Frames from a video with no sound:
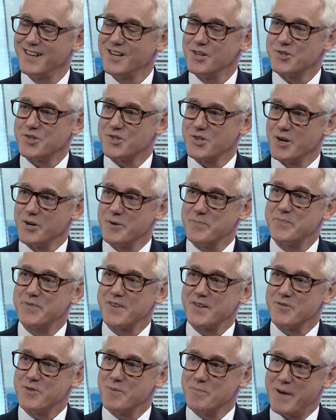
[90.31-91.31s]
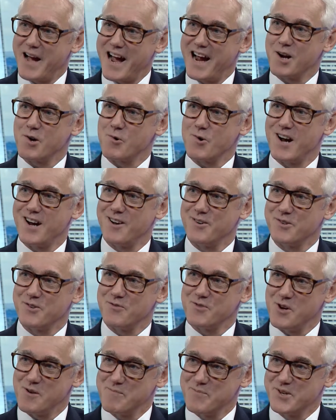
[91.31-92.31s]
So the background of
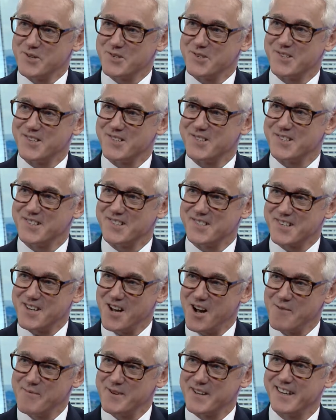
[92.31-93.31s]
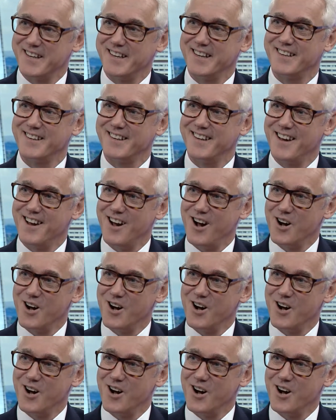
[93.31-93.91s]
our business is coming in,